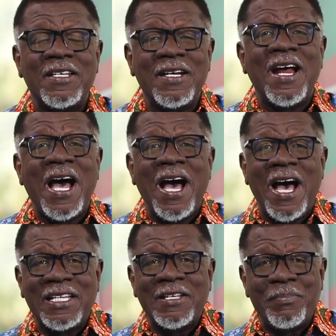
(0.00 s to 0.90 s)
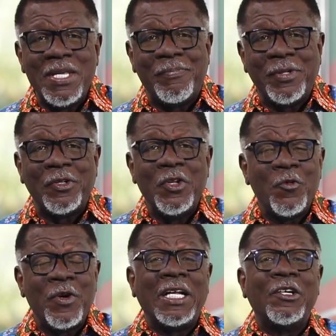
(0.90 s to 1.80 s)
There are other people.
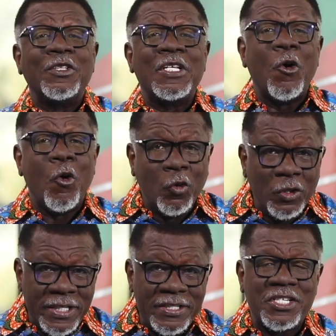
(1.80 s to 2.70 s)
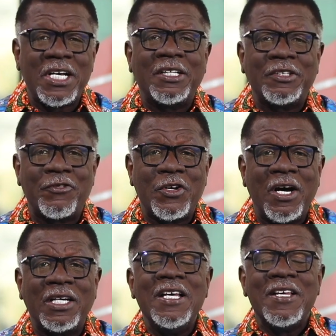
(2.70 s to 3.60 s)
We are not the only child of
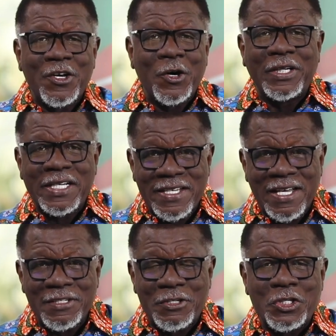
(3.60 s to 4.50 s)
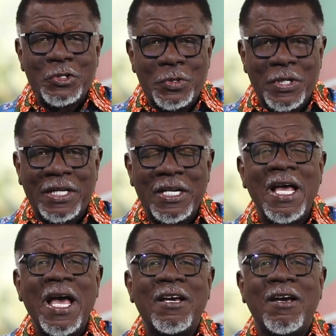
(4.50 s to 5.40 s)
God. God has other children.
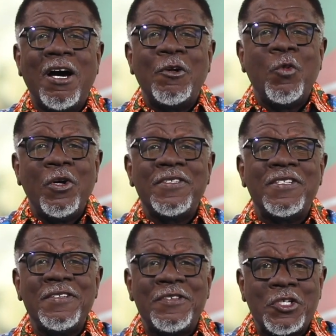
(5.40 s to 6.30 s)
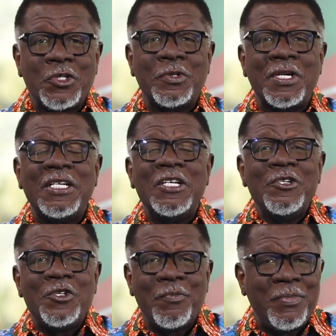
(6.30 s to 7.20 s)
And God wants His children
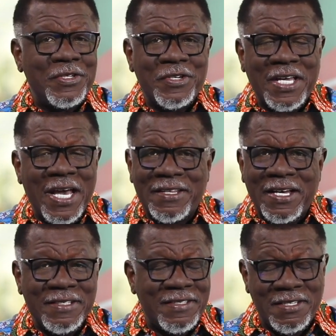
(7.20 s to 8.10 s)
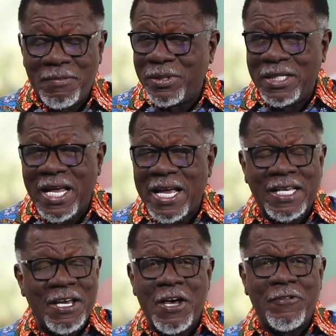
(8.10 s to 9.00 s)
to be together. It's simply
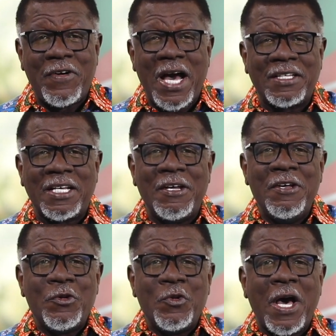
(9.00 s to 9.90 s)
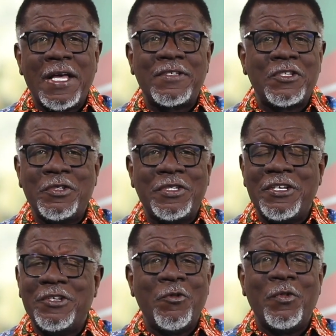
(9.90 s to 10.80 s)
like a, a, father who has
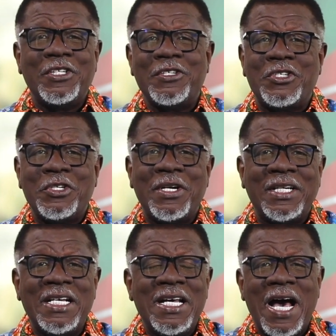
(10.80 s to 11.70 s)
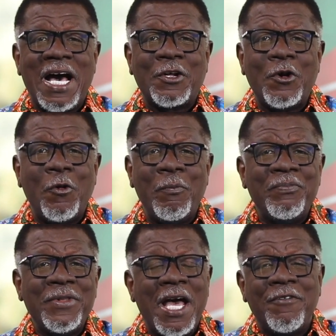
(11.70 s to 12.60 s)
children. You don't want your children at
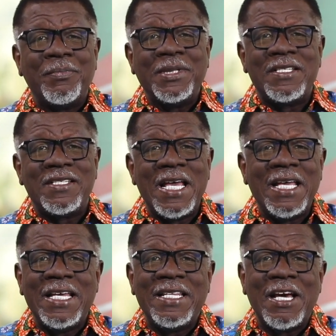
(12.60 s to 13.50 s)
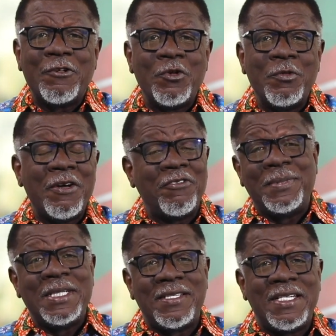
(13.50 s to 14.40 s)
home. Everybody stay in their room.
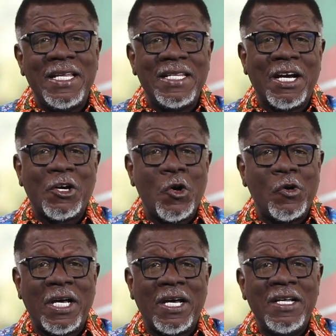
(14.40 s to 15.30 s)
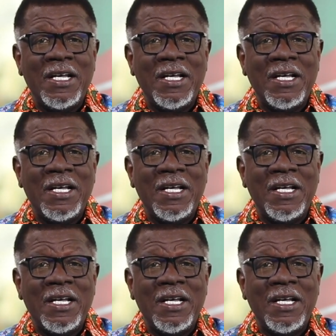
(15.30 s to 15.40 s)
Everybody stay in their corner.